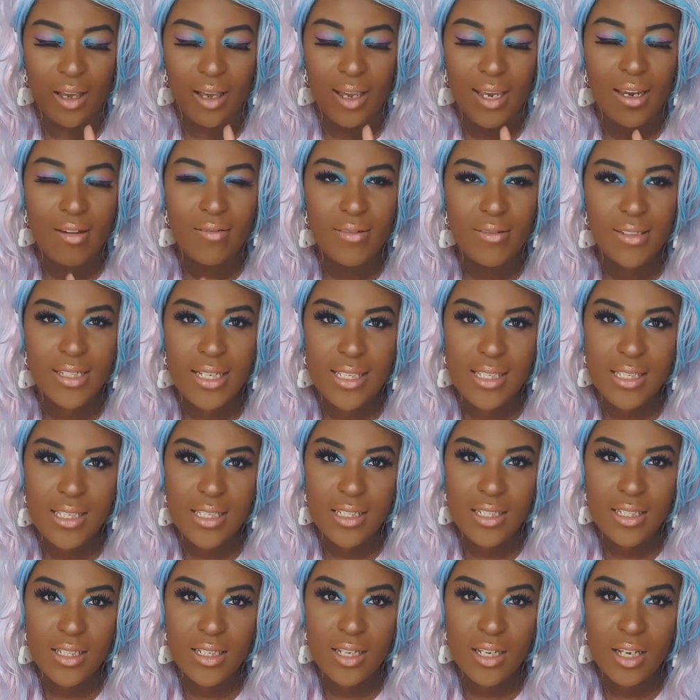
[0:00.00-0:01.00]

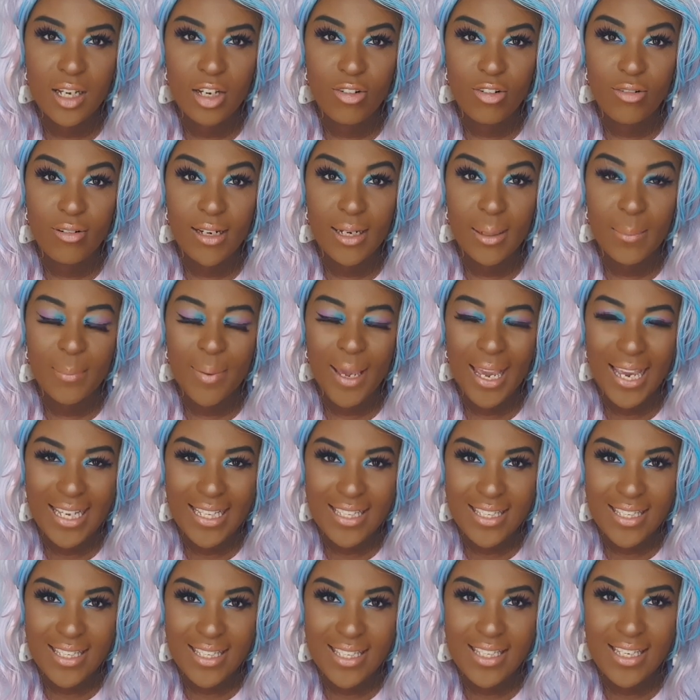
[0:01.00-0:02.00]
iridescent acrylic
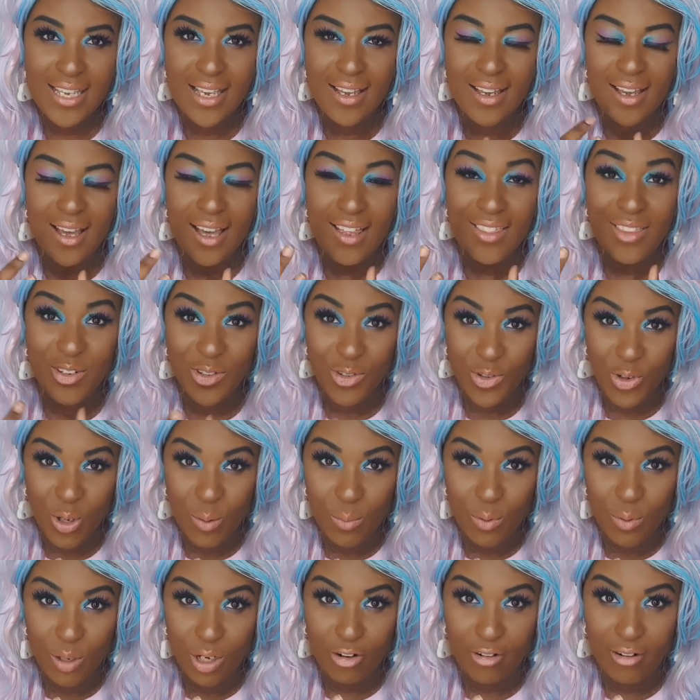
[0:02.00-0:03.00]
paints and the
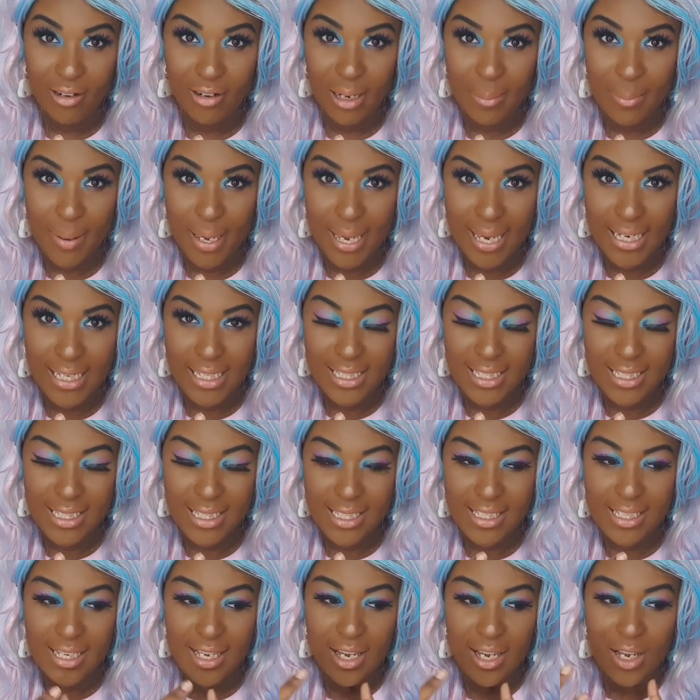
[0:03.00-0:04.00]
normal acrylic
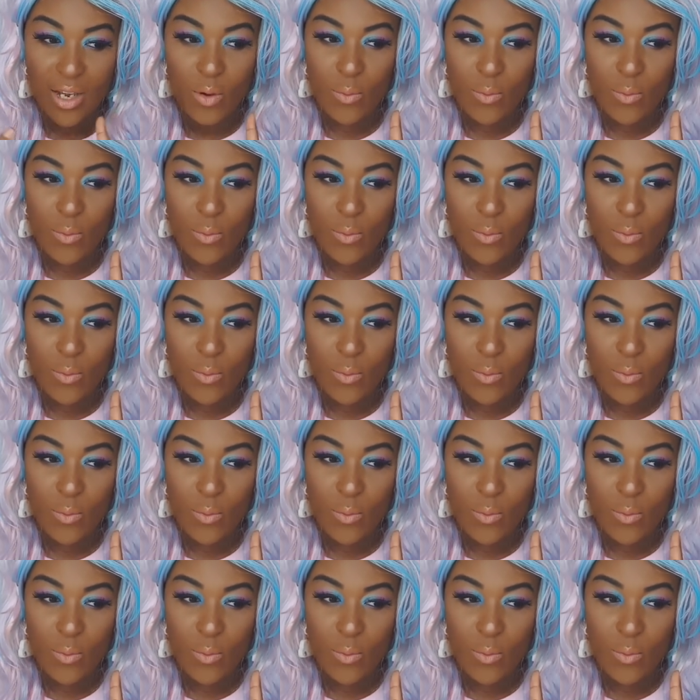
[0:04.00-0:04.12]
paints.